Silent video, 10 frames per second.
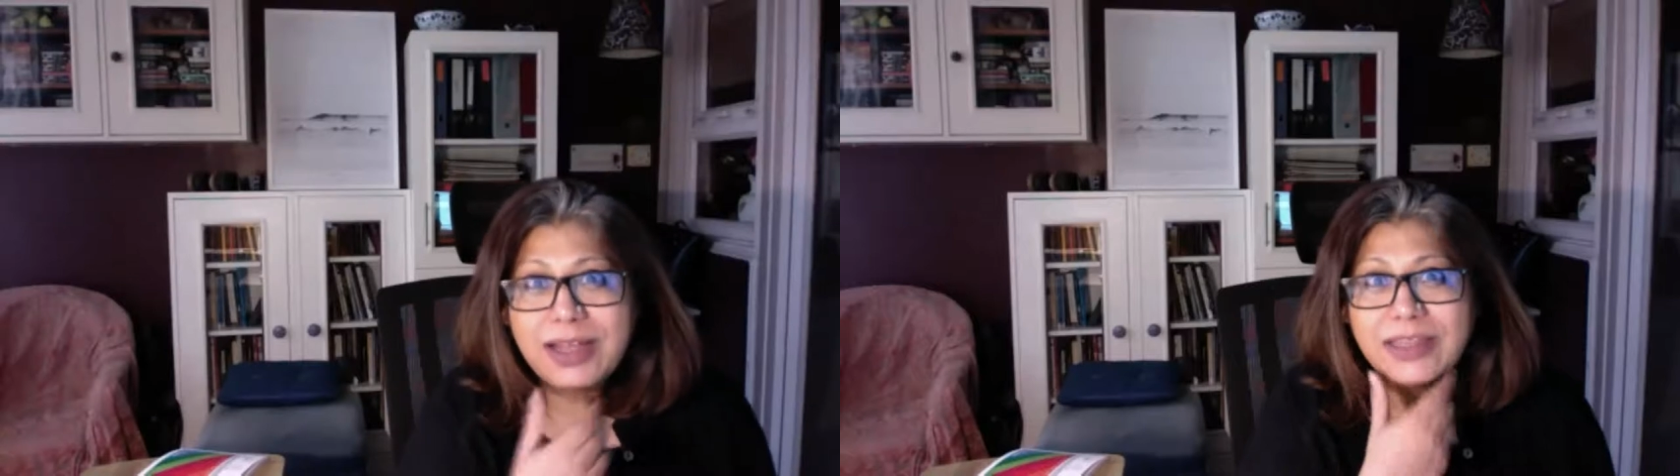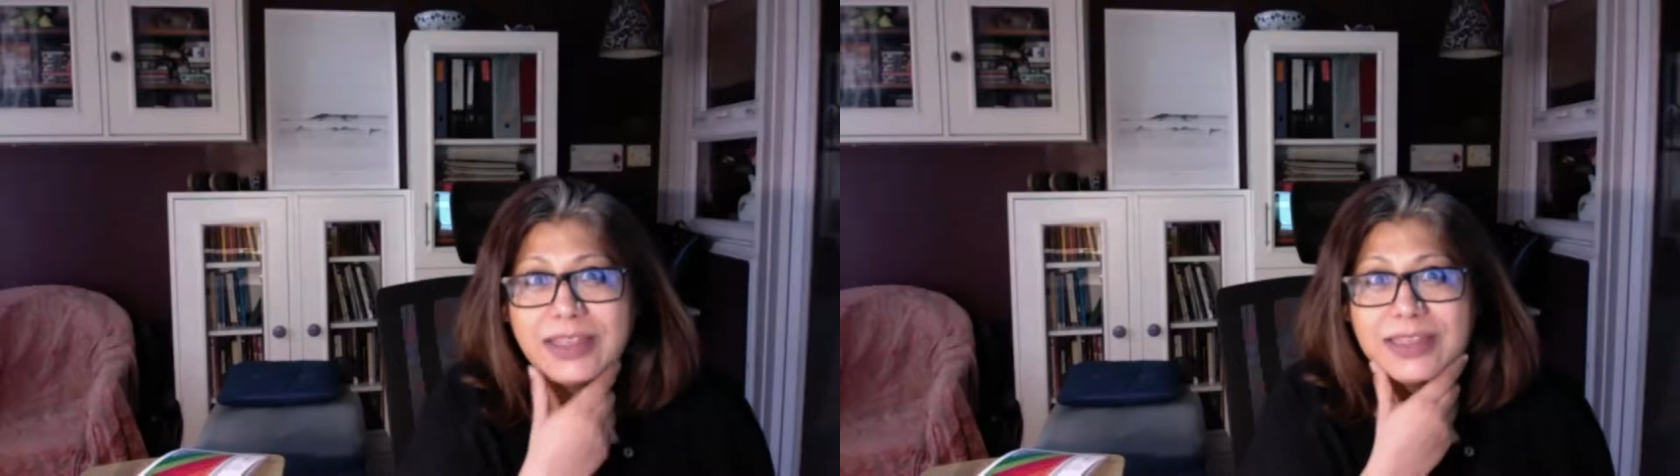
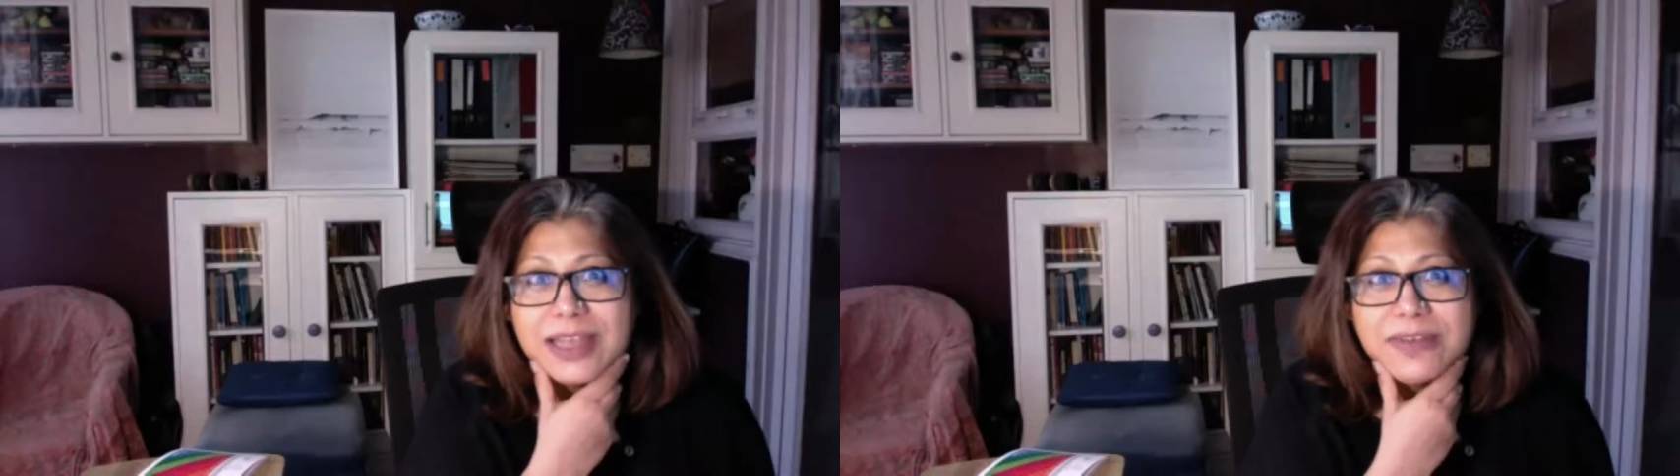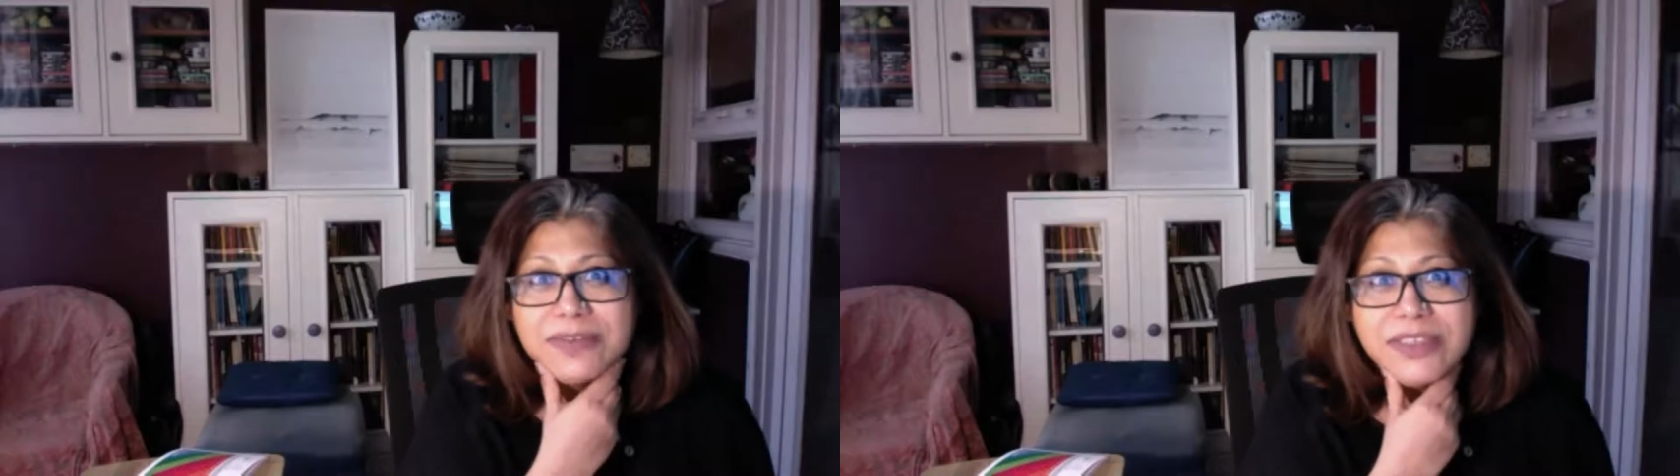that
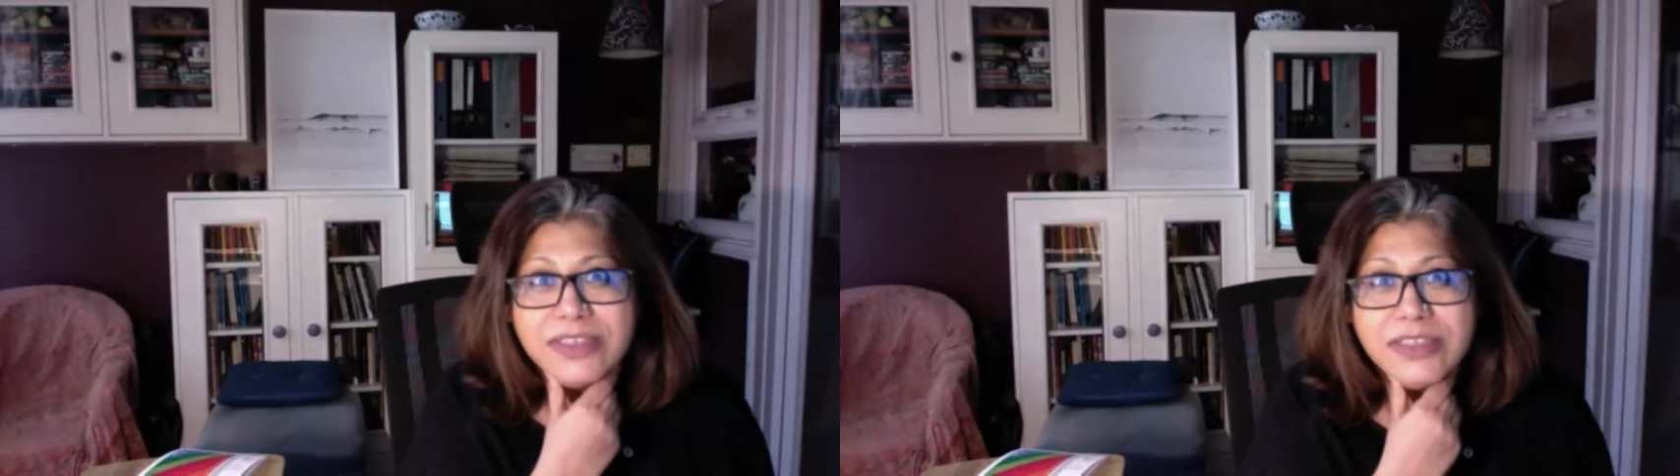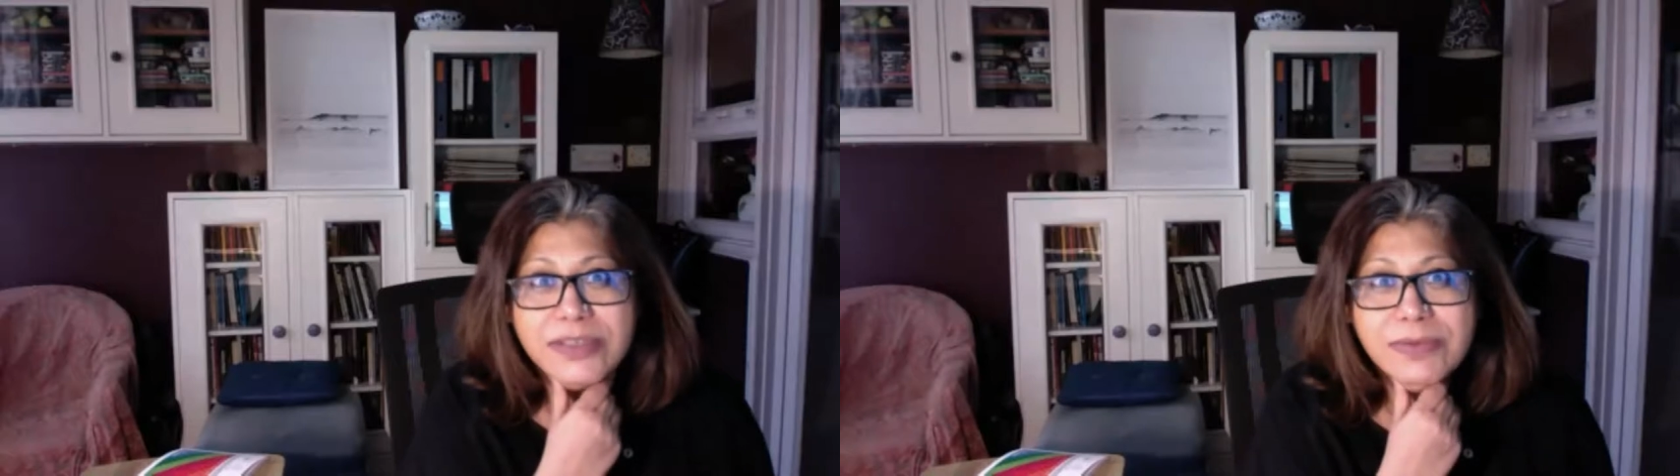our
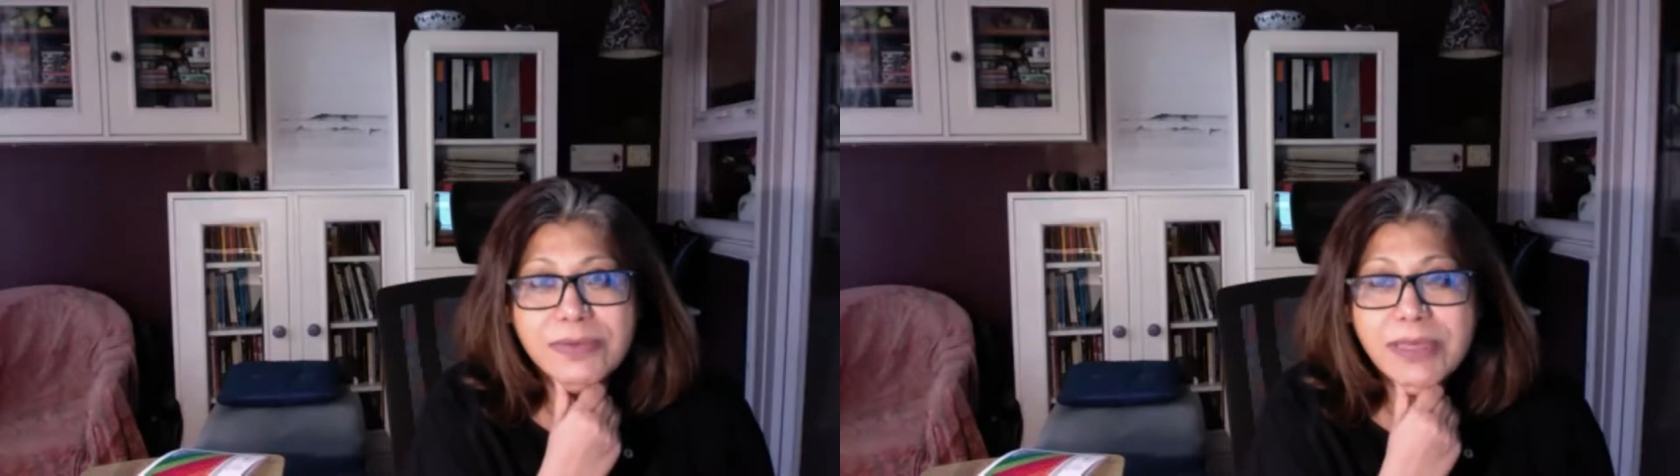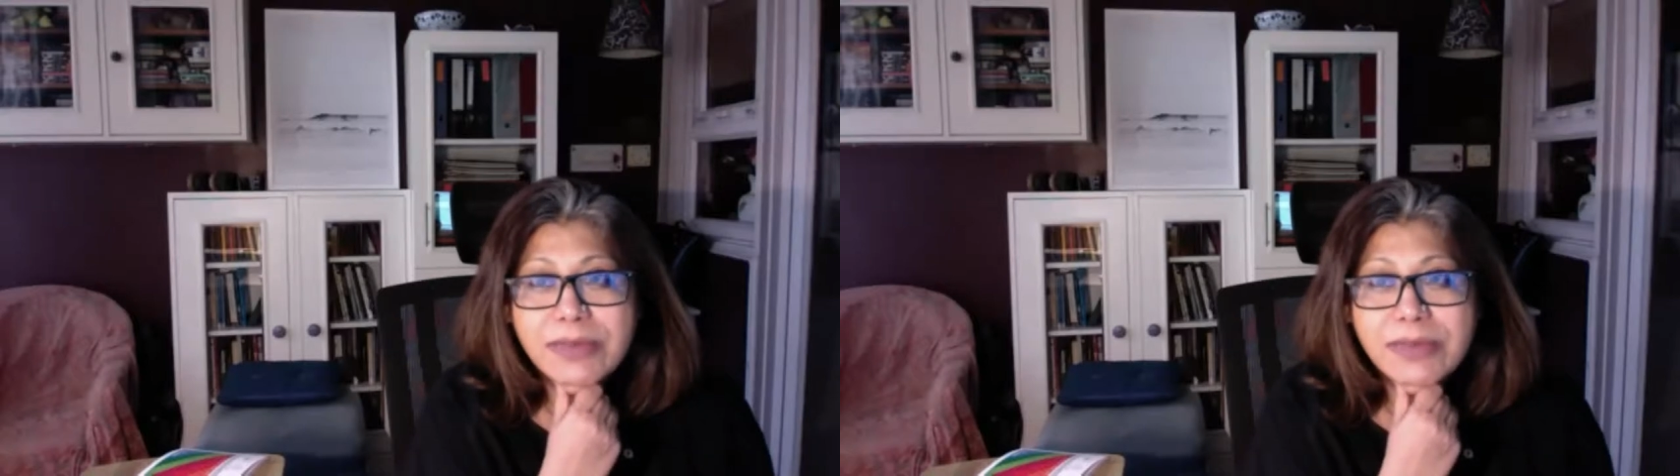physicists will be